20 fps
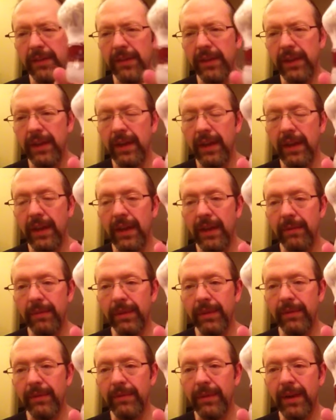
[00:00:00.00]
the, I
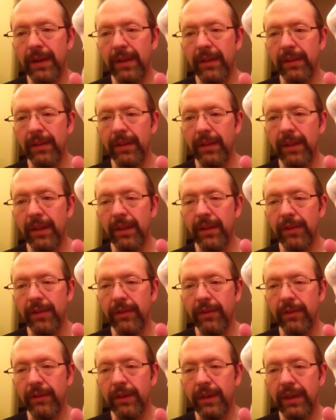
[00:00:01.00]
believe the model is the
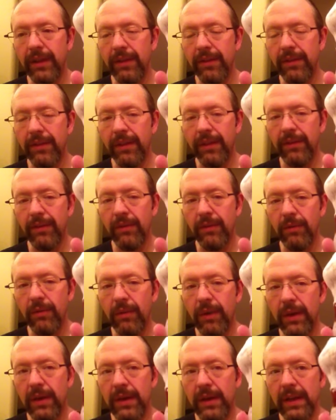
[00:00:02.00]

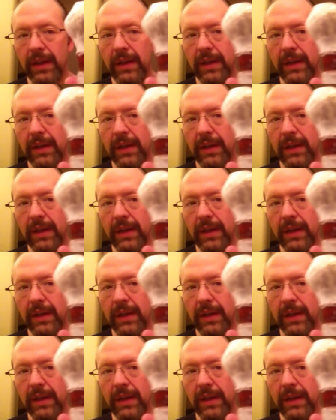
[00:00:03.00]
13601,